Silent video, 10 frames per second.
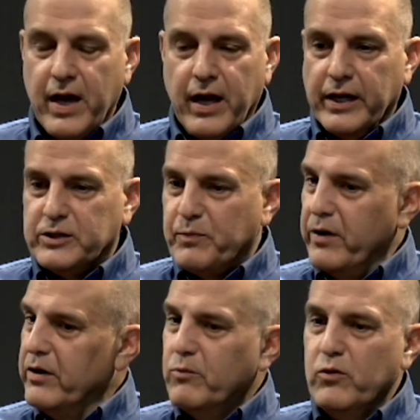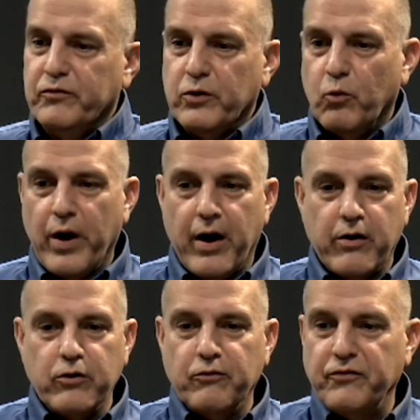it's better to move to where
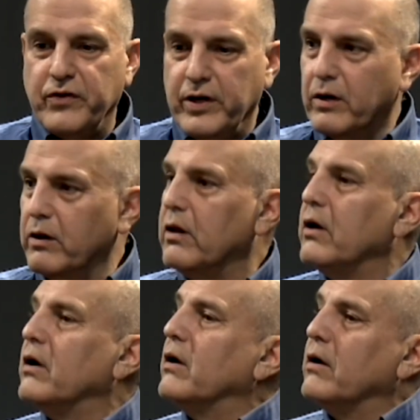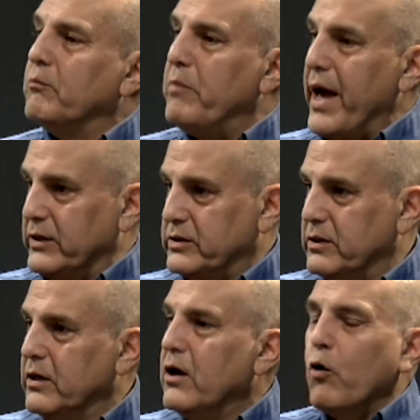you feel best,
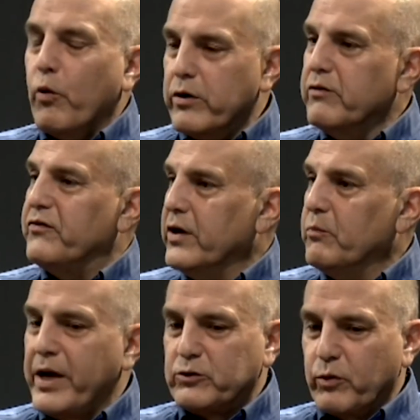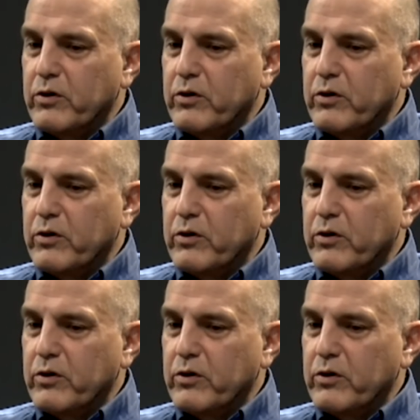where you feel best, where you